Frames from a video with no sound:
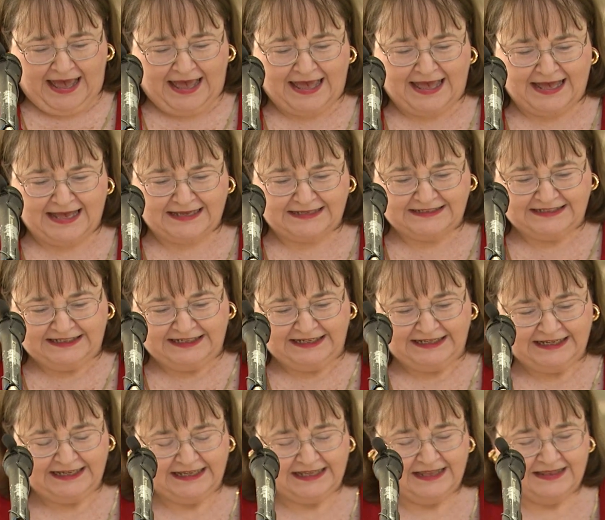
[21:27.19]
And
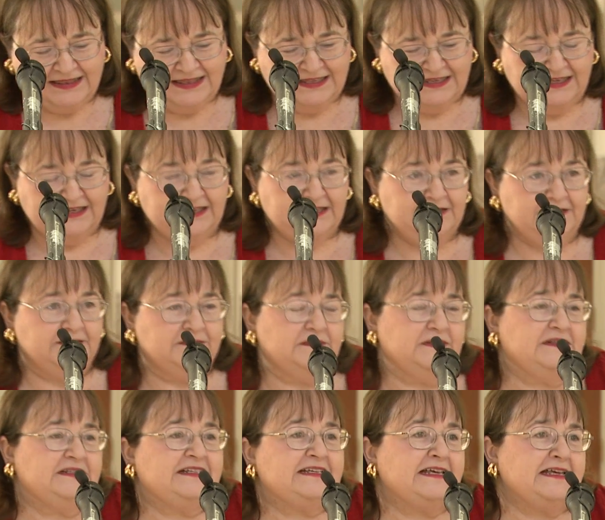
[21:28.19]
the
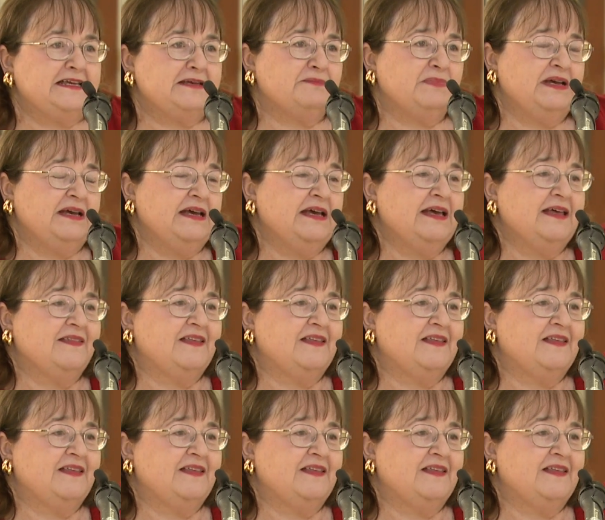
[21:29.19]
team